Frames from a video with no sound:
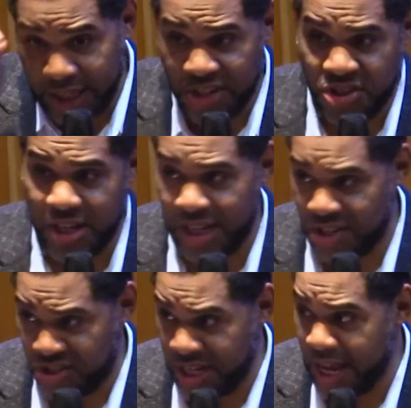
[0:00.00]

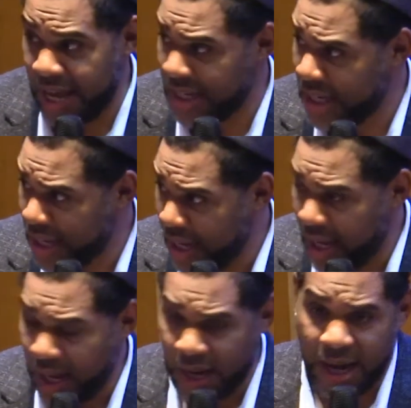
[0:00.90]
ijtihadi,
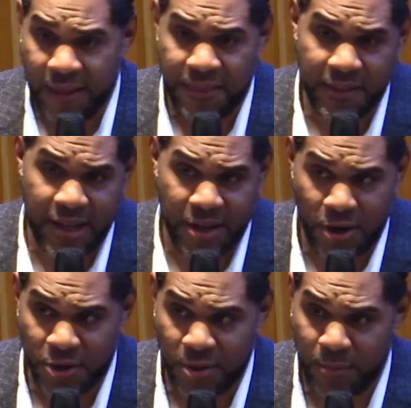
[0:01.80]
and I think that in
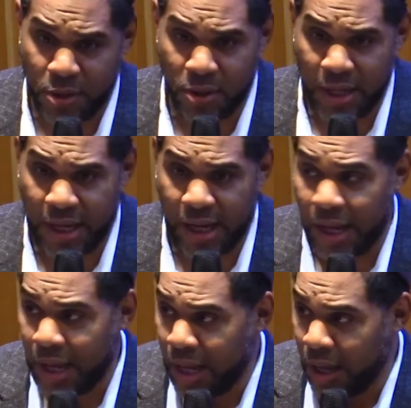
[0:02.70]
our
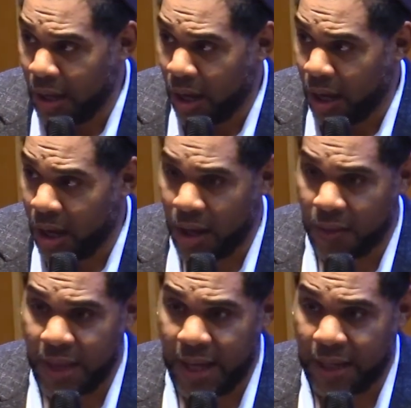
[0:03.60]
community,
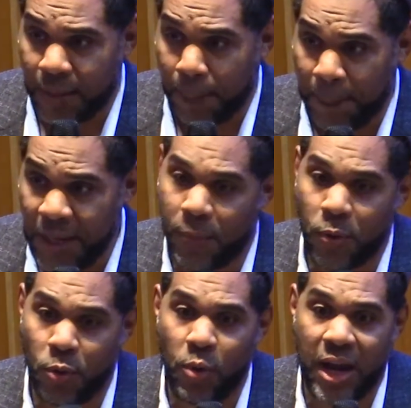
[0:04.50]
that
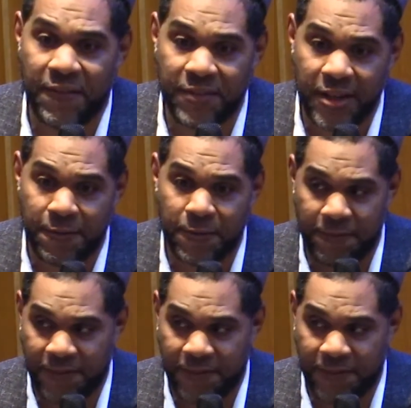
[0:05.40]
people who have different